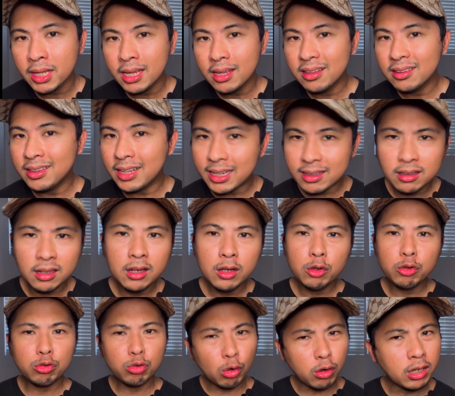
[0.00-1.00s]
that
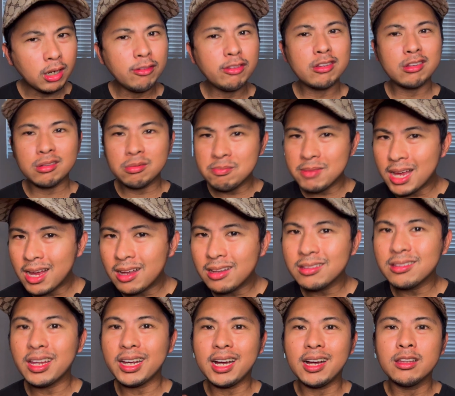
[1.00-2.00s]
sort of smells
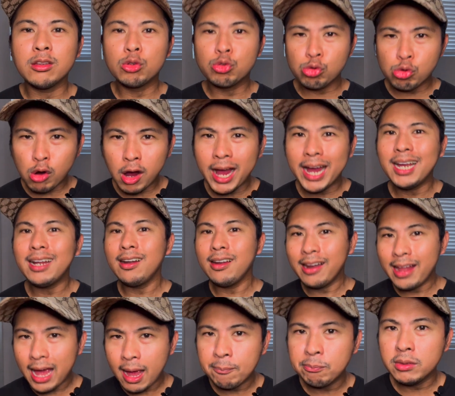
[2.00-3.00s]
like a dry
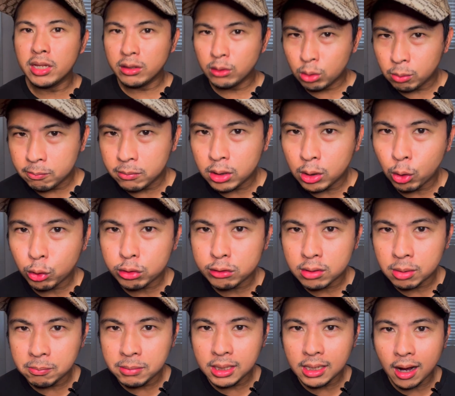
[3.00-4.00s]
labdanum note, to
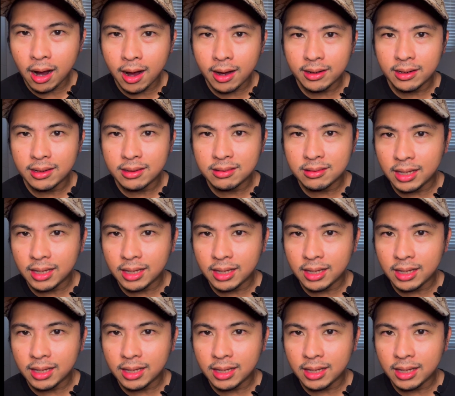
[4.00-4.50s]
be honest.